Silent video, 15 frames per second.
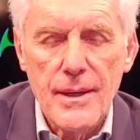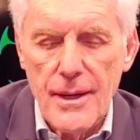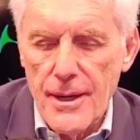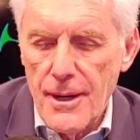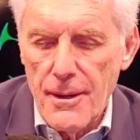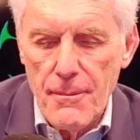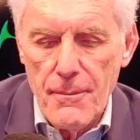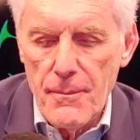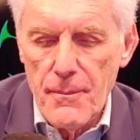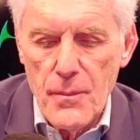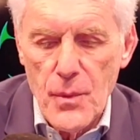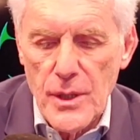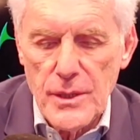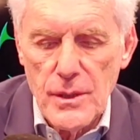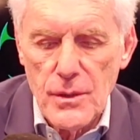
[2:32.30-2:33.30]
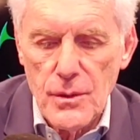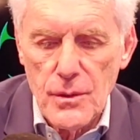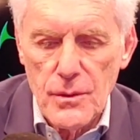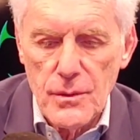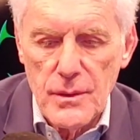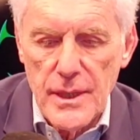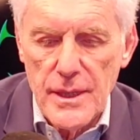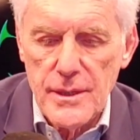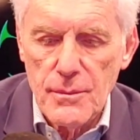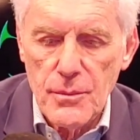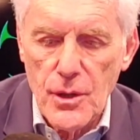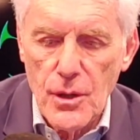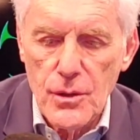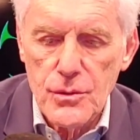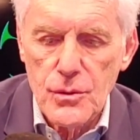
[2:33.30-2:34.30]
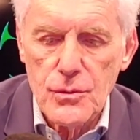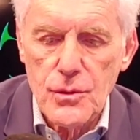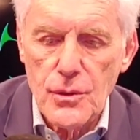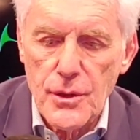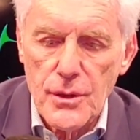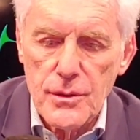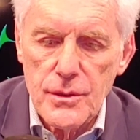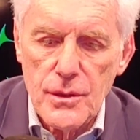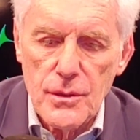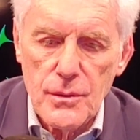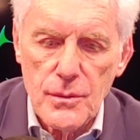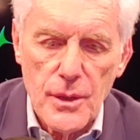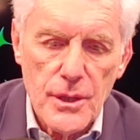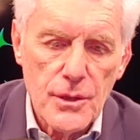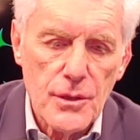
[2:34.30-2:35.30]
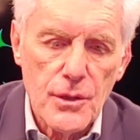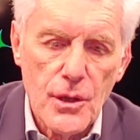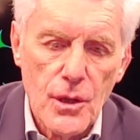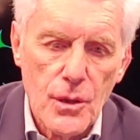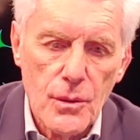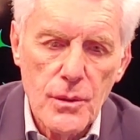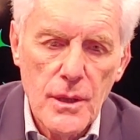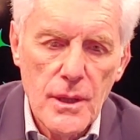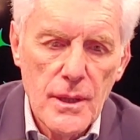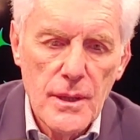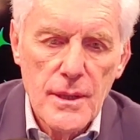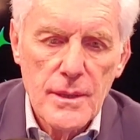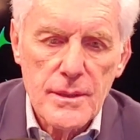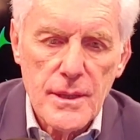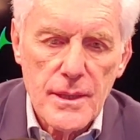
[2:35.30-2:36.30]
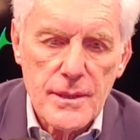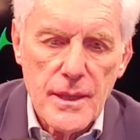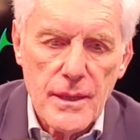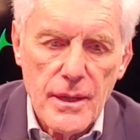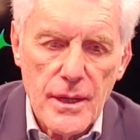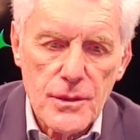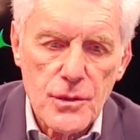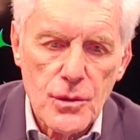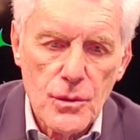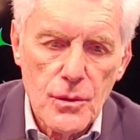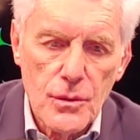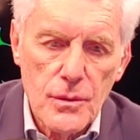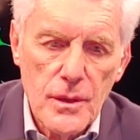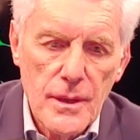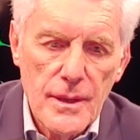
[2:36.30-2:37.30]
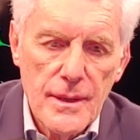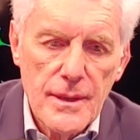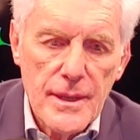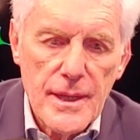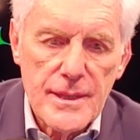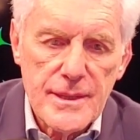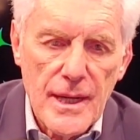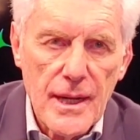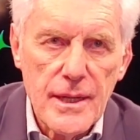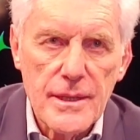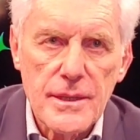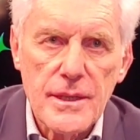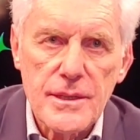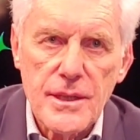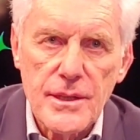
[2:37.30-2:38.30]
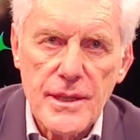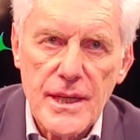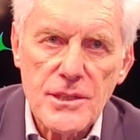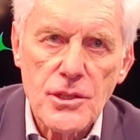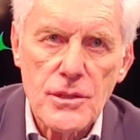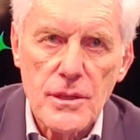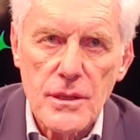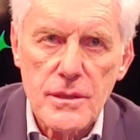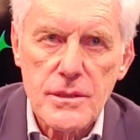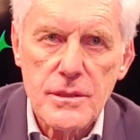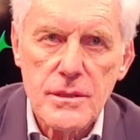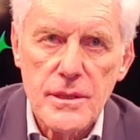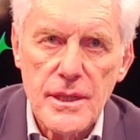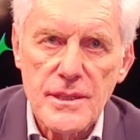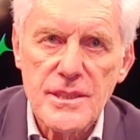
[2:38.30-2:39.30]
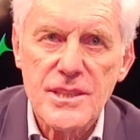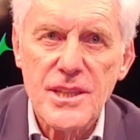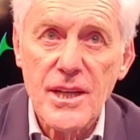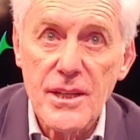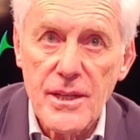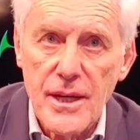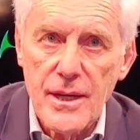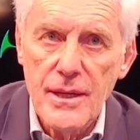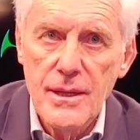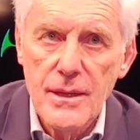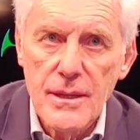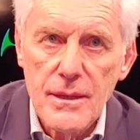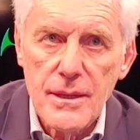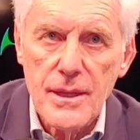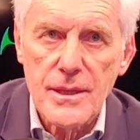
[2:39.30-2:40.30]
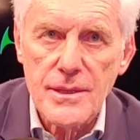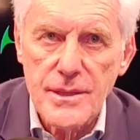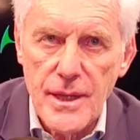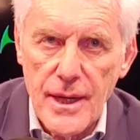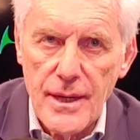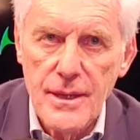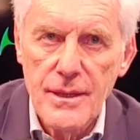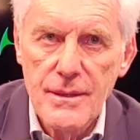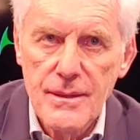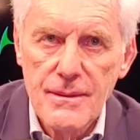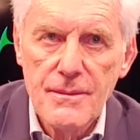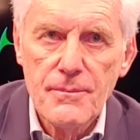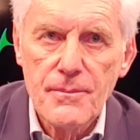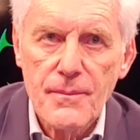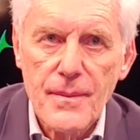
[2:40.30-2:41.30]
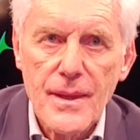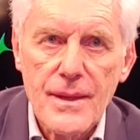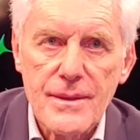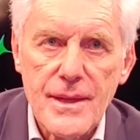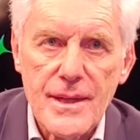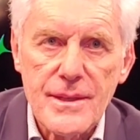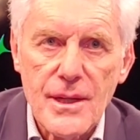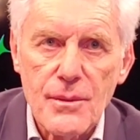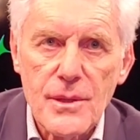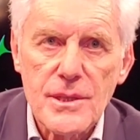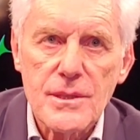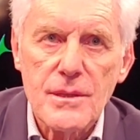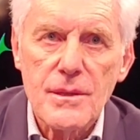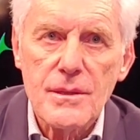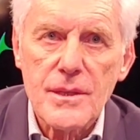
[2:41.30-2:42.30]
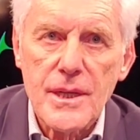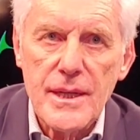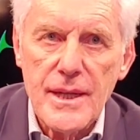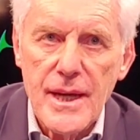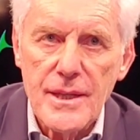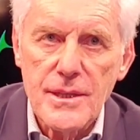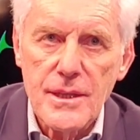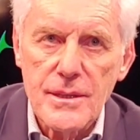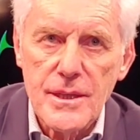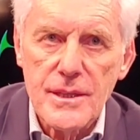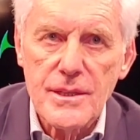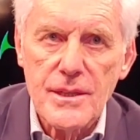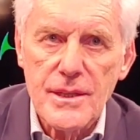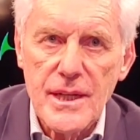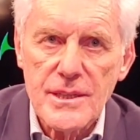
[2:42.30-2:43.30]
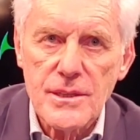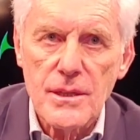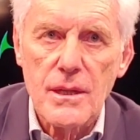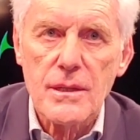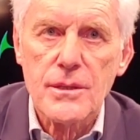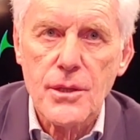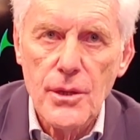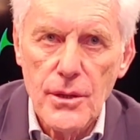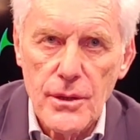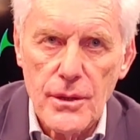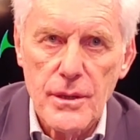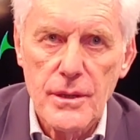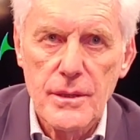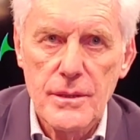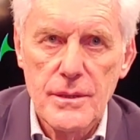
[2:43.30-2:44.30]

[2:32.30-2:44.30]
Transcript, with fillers: Um, when you let him go to Toronto, where you know that there are two Italian internationals, Insigne is there, that there is a Canadian international, Kerr.